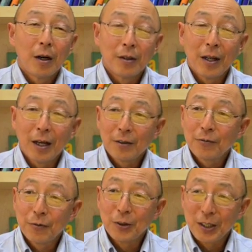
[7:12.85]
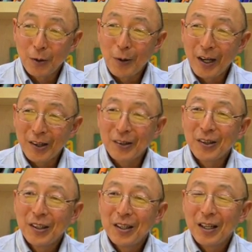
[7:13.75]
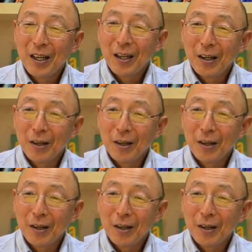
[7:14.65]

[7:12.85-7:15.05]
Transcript: are not fully aware uh,